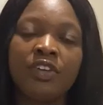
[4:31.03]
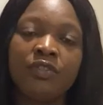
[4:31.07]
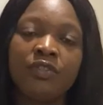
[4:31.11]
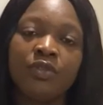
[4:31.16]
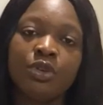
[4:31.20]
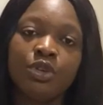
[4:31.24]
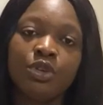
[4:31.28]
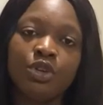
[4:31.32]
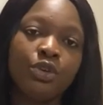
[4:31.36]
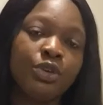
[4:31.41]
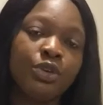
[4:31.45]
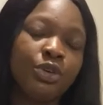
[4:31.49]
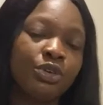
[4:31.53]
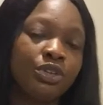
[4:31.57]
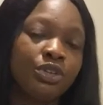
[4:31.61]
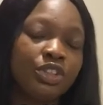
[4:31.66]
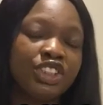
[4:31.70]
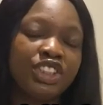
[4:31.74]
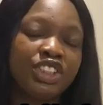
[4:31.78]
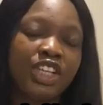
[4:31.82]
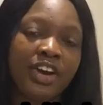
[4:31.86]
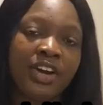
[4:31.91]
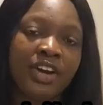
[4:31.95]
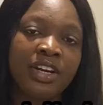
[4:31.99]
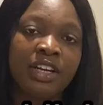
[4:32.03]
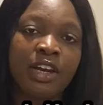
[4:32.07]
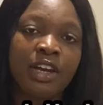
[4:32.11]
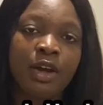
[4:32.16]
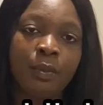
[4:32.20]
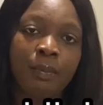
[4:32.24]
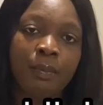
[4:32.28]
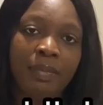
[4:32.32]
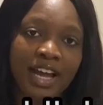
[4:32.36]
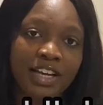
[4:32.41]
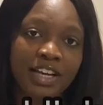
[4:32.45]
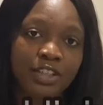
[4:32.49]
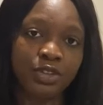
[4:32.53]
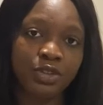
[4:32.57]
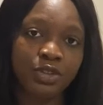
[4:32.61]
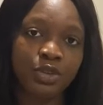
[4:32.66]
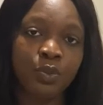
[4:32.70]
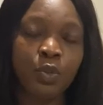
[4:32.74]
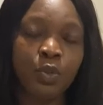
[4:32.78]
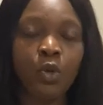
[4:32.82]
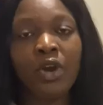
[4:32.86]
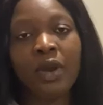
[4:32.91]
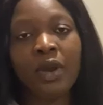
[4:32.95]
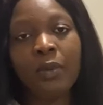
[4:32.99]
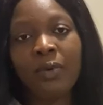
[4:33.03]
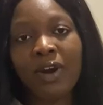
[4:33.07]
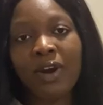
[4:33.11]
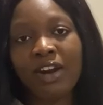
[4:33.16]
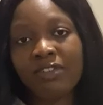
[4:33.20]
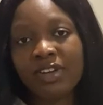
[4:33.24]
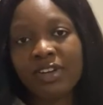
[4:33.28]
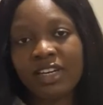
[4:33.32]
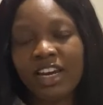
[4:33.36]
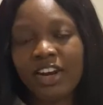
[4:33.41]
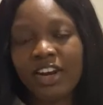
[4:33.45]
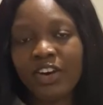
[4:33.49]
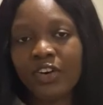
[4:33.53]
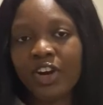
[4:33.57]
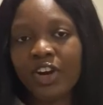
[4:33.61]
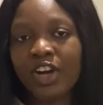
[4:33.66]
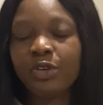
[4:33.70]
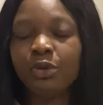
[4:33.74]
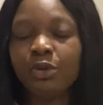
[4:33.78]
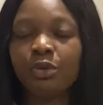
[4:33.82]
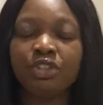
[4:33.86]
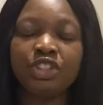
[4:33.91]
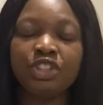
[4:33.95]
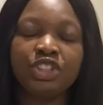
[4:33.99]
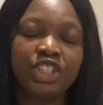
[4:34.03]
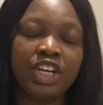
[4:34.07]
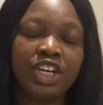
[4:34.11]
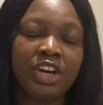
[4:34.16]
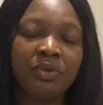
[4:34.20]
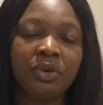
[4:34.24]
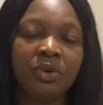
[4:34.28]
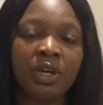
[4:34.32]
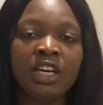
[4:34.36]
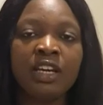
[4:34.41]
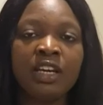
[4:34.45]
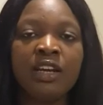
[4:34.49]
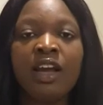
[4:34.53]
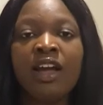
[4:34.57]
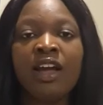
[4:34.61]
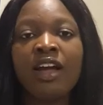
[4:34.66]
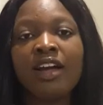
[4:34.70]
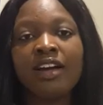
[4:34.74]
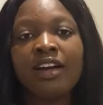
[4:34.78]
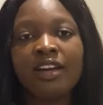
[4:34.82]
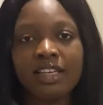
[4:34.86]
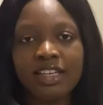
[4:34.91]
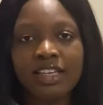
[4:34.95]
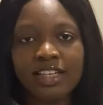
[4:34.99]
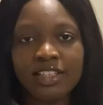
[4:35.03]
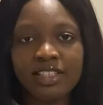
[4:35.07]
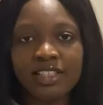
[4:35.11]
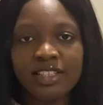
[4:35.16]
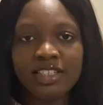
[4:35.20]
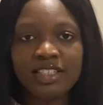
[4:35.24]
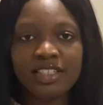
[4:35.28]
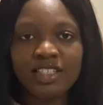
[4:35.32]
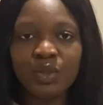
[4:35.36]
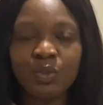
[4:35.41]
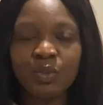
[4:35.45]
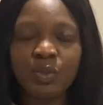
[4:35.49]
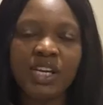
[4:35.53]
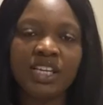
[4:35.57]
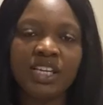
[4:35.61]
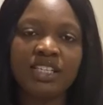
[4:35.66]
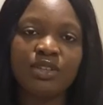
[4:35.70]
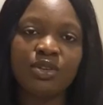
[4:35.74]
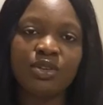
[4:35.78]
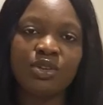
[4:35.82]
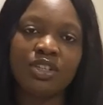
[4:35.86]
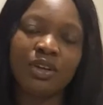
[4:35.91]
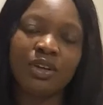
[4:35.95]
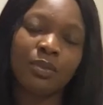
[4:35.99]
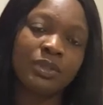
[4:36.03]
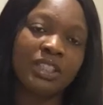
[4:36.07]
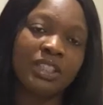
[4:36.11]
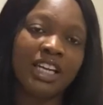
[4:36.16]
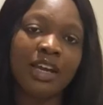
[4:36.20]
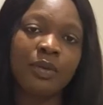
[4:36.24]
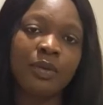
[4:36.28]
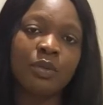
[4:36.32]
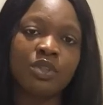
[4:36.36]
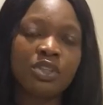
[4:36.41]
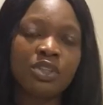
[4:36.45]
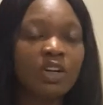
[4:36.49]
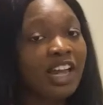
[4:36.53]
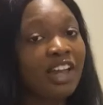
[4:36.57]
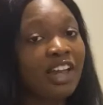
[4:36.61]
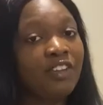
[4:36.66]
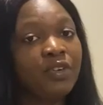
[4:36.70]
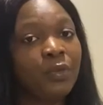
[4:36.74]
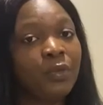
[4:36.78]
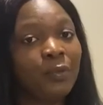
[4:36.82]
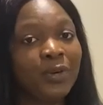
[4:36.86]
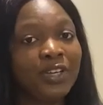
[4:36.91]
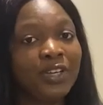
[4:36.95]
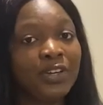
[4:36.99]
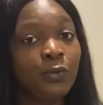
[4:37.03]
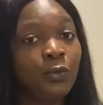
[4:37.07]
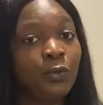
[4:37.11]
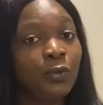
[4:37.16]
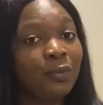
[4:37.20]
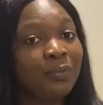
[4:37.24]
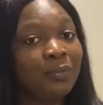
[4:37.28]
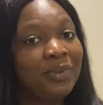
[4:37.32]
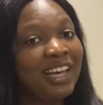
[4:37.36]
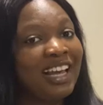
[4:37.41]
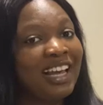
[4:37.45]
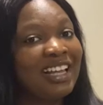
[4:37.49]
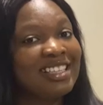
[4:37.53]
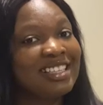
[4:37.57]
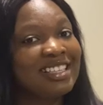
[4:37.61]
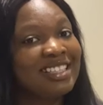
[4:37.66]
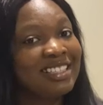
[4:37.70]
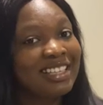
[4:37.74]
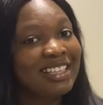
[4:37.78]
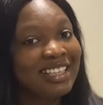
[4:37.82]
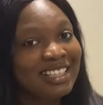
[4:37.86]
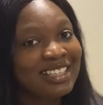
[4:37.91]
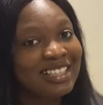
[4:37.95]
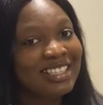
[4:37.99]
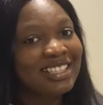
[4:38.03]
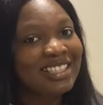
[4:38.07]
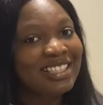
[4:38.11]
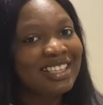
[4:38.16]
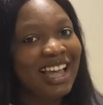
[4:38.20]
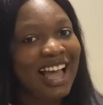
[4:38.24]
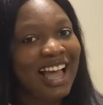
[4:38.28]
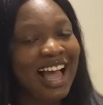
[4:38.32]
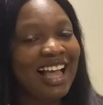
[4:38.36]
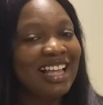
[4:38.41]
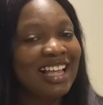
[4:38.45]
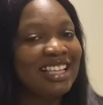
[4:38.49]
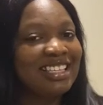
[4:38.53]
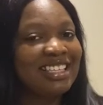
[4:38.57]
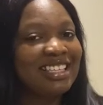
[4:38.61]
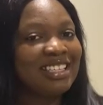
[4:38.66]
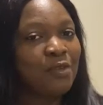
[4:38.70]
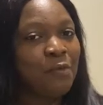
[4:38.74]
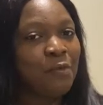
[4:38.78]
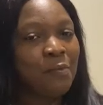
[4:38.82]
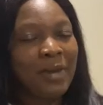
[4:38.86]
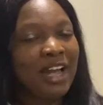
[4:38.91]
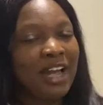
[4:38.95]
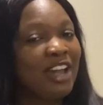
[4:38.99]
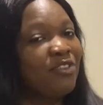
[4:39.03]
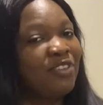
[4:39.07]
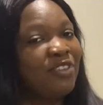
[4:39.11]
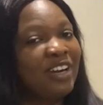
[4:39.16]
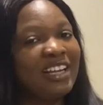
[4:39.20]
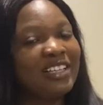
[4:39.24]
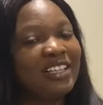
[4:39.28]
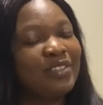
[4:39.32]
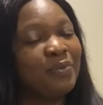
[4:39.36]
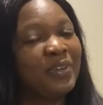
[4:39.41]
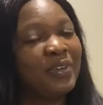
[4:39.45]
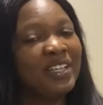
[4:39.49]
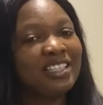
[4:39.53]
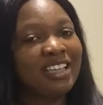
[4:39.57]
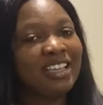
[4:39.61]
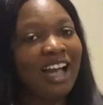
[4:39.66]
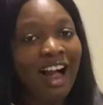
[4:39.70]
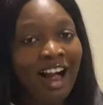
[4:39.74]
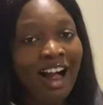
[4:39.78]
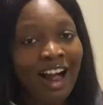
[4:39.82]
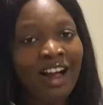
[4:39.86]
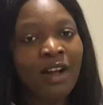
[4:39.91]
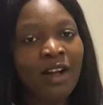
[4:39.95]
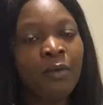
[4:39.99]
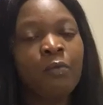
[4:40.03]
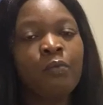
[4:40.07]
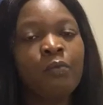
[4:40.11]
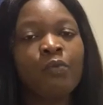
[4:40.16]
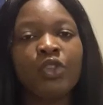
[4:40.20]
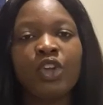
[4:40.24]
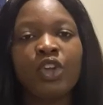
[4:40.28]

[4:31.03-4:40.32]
Even though you're not sharing a bathroom or a private area, you're sharing a kitchen space. So sometimes not everybody would be as neat as my flatmates are.